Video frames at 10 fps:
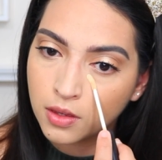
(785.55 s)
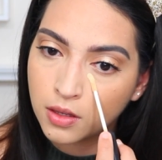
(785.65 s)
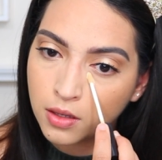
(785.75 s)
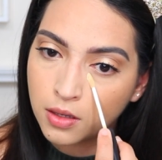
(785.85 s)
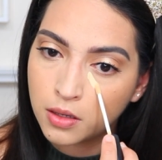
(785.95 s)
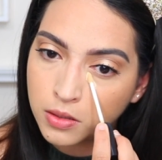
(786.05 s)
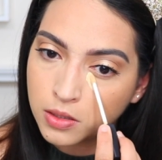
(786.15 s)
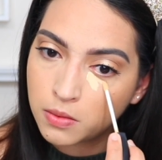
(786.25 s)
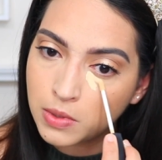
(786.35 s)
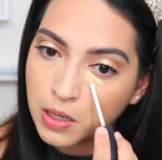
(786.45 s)

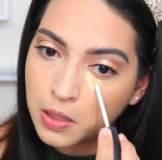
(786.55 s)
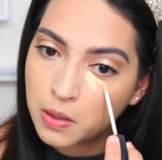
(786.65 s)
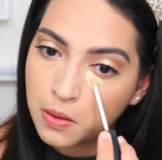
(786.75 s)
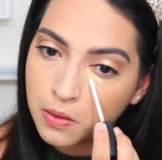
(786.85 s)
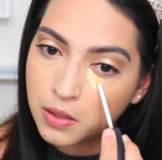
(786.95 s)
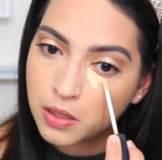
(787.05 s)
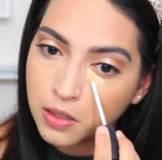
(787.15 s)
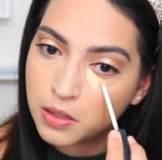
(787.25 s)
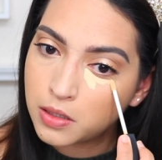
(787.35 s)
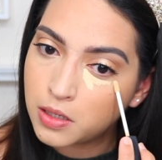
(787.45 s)
So I'm not gonna go
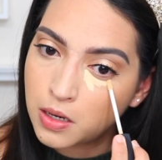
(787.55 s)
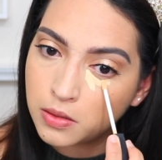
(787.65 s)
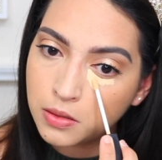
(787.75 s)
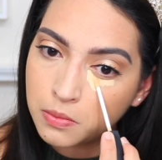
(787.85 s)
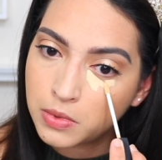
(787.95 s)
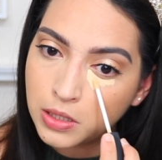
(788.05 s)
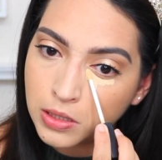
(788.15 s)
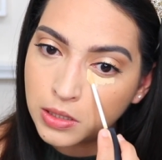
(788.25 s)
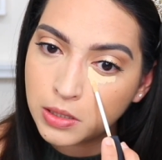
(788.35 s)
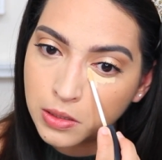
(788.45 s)
down too
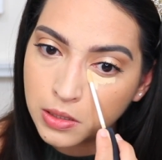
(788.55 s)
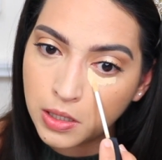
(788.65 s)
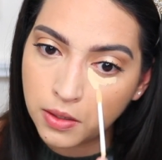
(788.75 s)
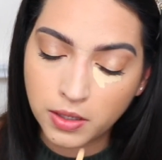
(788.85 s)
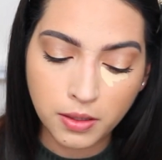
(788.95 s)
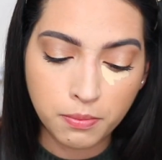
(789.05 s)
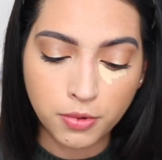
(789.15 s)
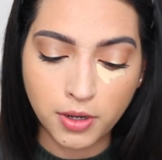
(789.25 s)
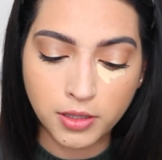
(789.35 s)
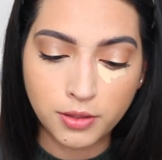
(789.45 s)
much since I already
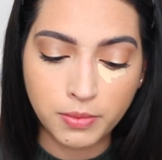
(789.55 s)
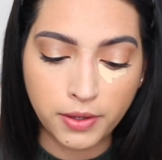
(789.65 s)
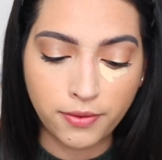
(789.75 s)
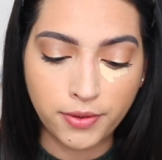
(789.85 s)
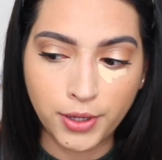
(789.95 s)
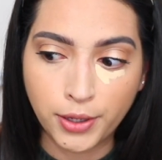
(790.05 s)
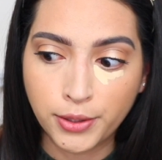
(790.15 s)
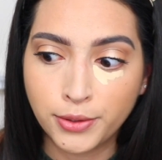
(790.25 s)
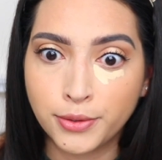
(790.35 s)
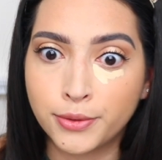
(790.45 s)
bronzed my
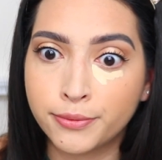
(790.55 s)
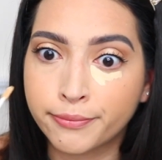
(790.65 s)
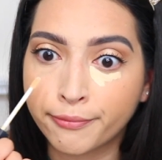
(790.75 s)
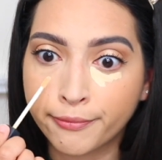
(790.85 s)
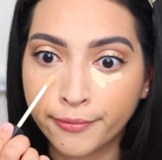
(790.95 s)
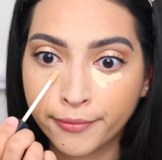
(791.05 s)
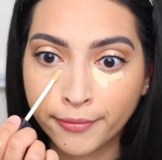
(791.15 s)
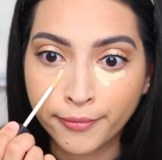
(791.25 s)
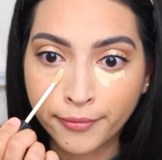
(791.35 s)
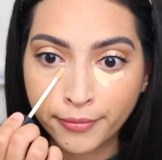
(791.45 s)
face.
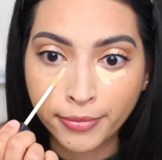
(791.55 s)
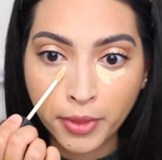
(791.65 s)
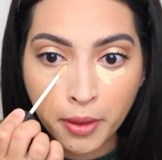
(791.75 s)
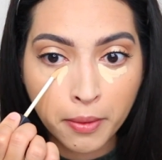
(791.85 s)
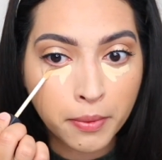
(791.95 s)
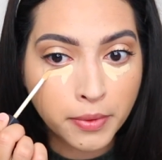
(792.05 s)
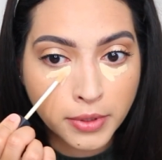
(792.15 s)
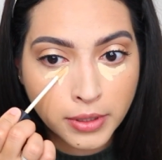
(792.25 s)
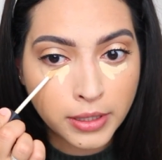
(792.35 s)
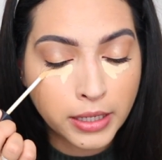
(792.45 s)
We're
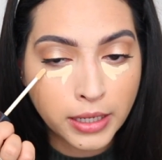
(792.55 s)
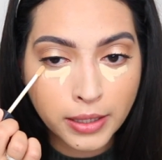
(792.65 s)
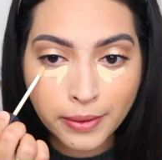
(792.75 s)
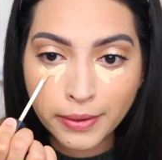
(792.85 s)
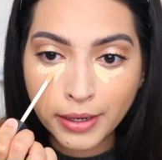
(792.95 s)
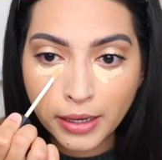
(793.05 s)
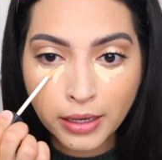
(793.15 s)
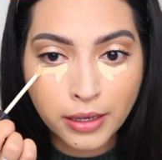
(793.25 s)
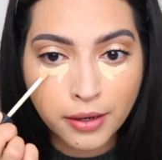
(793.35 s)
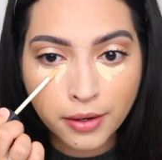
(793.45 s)
just gonna add it right
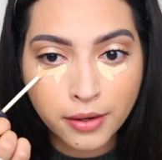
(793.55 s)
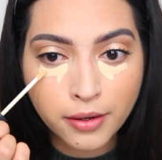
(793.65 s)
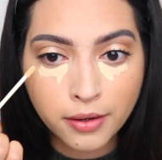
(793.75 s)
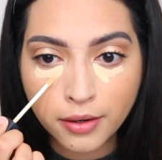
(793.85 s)
here.